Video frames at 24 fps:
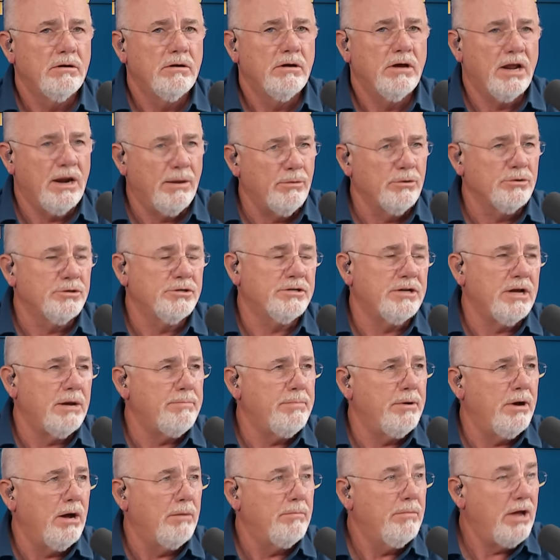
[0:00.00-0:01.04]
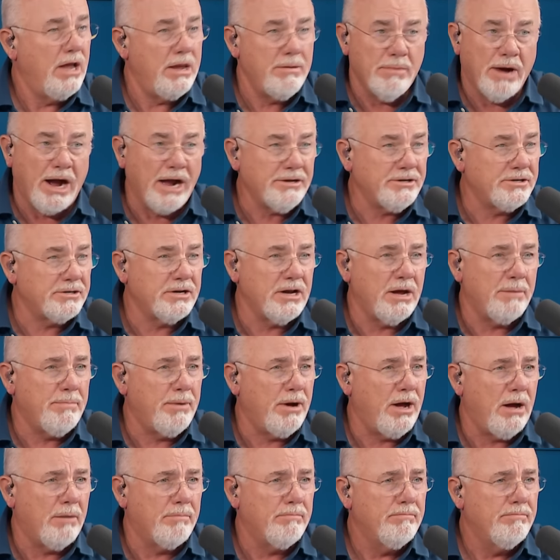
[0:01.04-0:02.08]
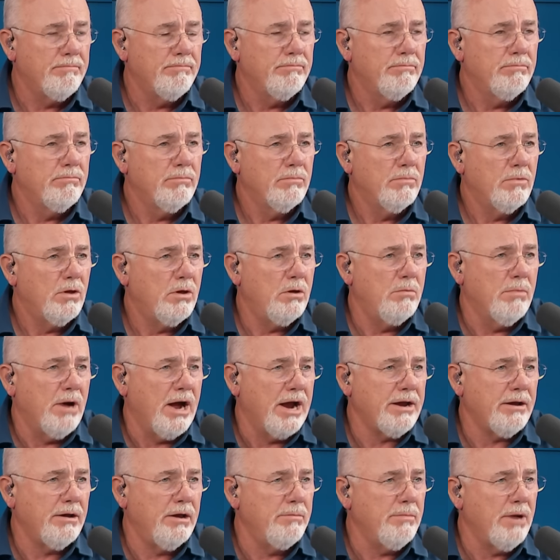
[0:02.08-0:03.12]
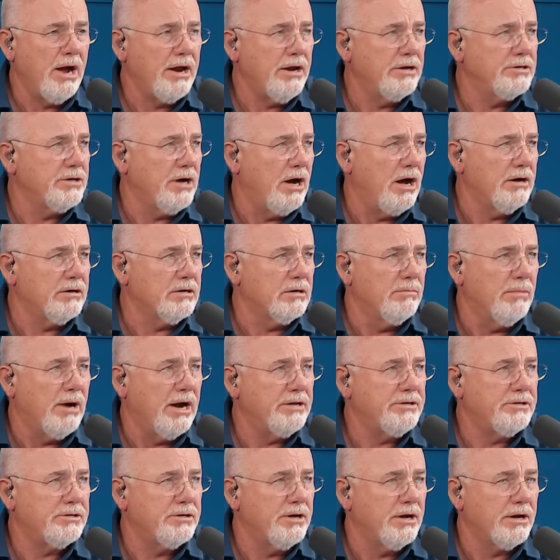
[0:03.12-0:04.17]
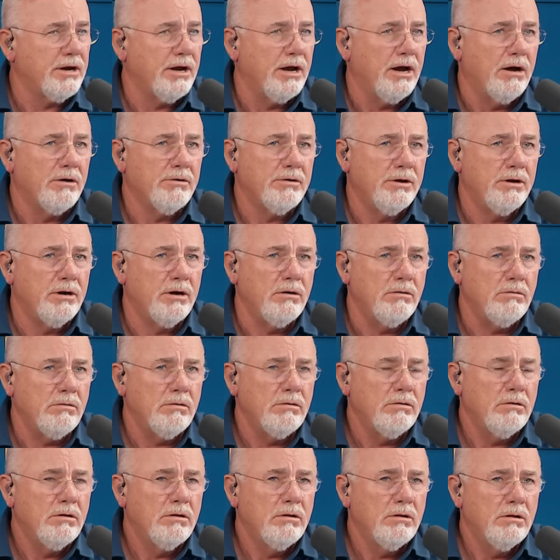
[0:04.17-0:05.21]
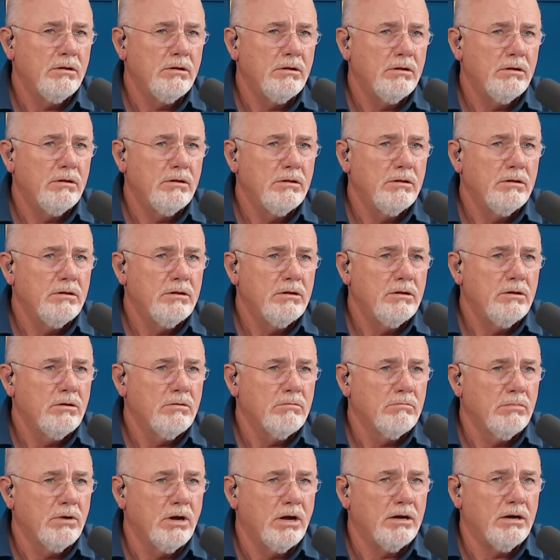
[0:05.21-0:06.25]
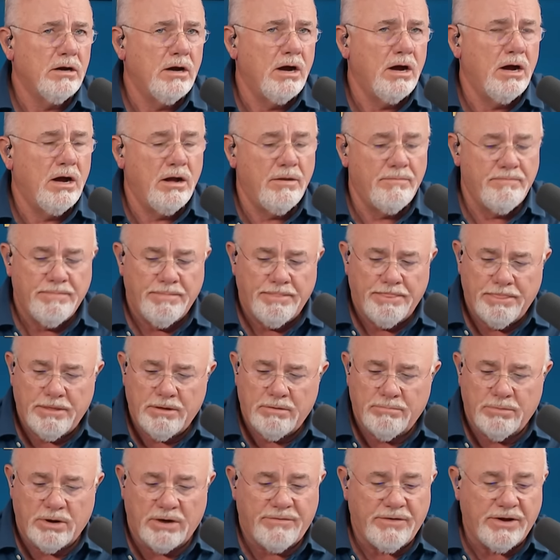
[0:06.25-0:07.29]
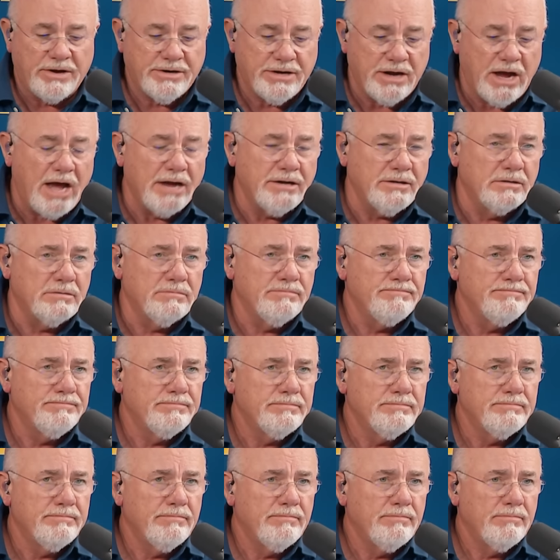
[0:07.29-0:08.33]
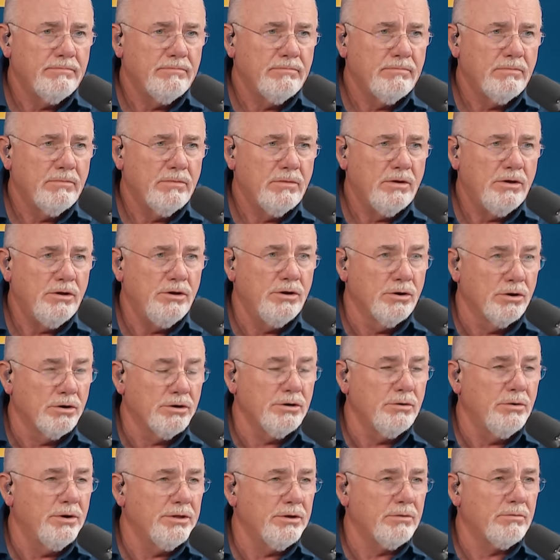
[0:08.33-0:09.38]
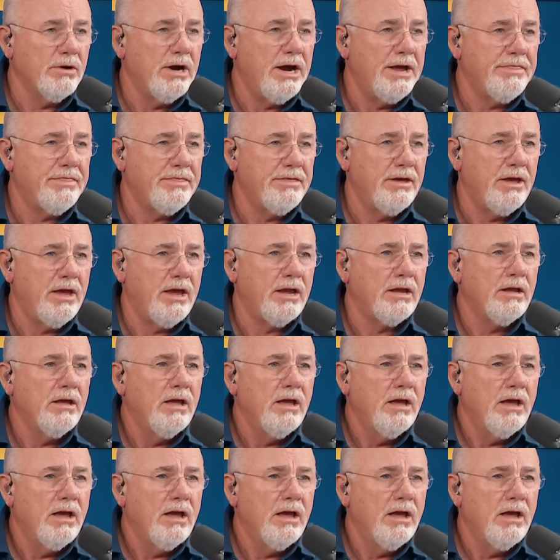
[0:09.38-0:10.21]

And I'm going to step up. Yeah. He might step up. You might, he might, his honor might stick out, you know? But, um, sure. but if it doesn't, you're doing the right thing.